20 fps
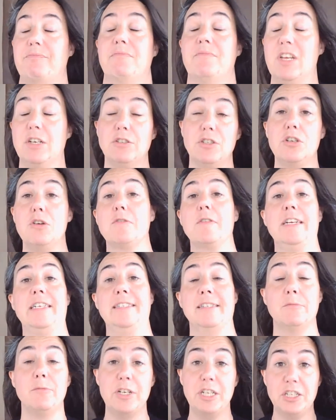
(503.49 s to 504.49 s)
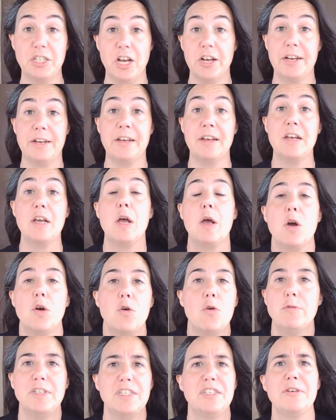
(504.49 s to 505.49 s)
There's no reason we should.
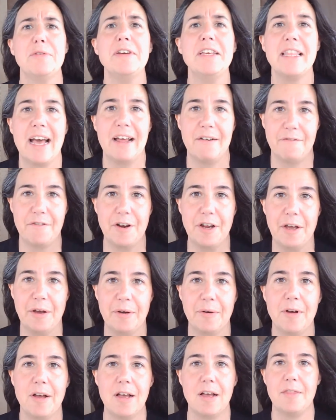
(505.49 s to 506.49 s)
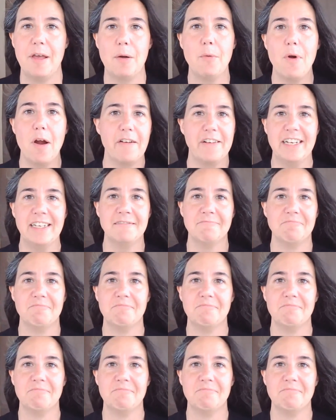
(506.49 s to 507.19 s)
Who was doing that for you? They weren't.